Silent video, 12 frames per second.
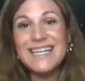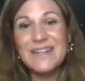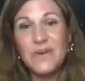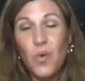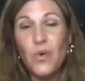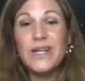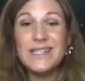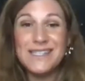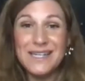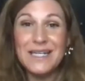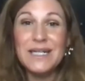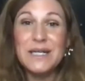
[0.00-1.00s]
an audience
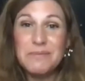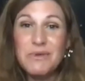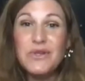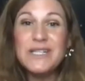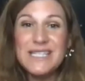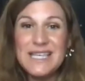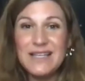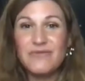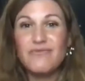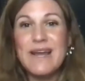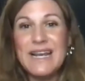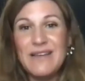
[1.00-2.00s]
and a community that
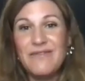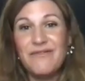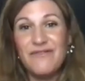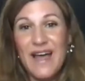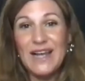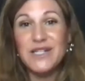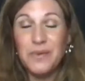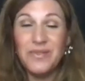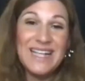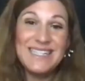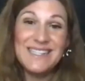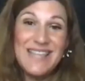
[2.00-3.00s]
really values what
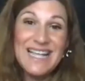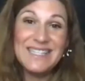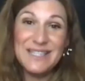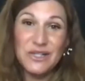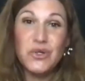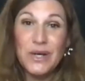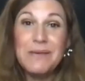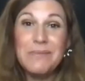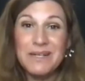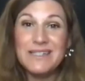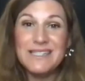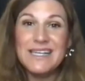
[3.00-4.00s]
that's the tricky
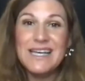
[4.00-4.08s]
bit.